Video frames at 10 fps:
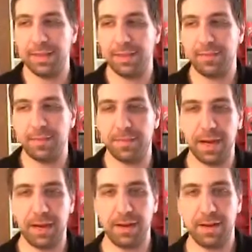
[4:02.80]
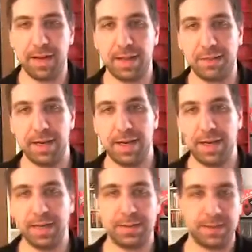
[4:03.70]
from there, that's what it
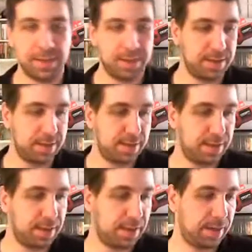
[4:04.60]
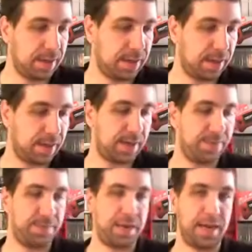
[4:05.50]
is.
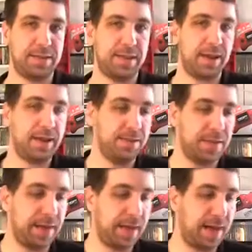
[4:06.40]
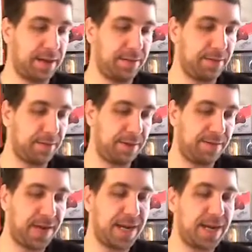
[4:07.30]
The next items I got was
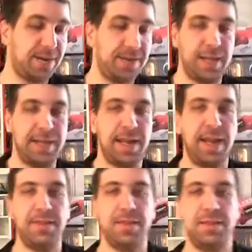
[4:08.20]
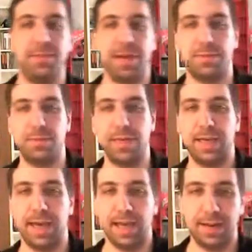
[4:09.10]
$5 at Naver this past
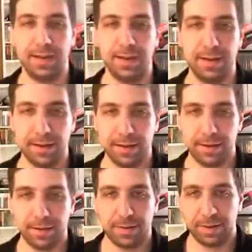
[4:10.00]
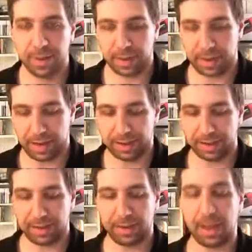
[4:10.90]
weekend.
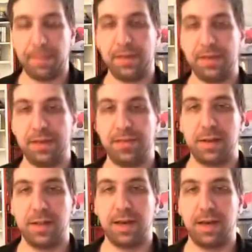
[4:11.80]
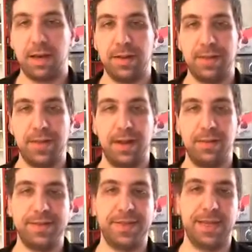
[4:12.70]
A mixture of Coleco and
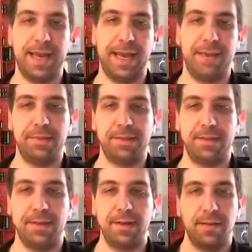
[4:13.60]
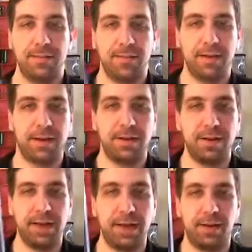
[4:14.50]
Intellivision games. For
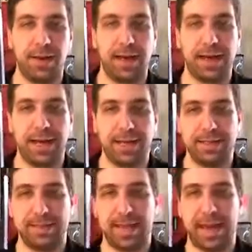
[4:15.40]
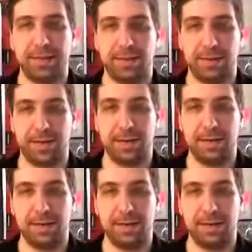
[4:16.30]
Coleco I got Zaxxon.